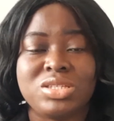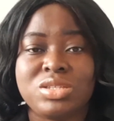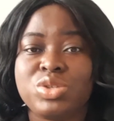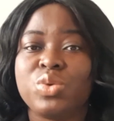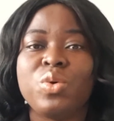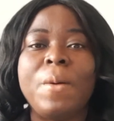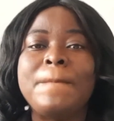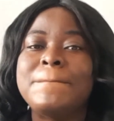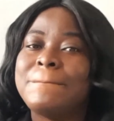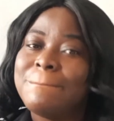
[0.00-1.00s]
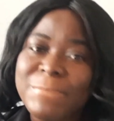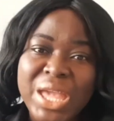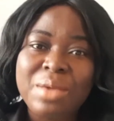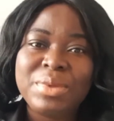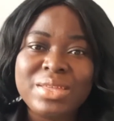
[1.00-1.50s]
So,
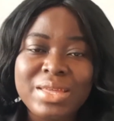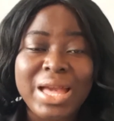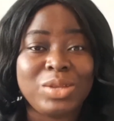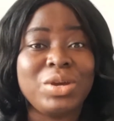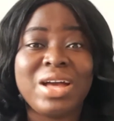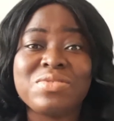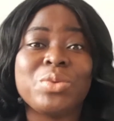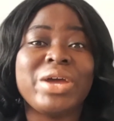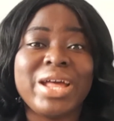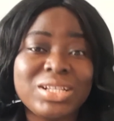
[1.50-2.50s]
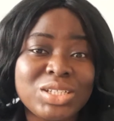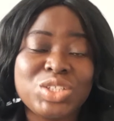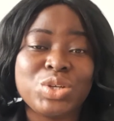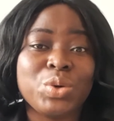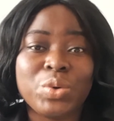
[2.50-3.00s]
maybe I don't have the right answer
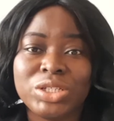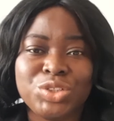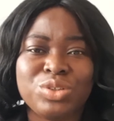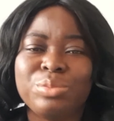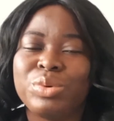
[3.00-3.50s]
to your question,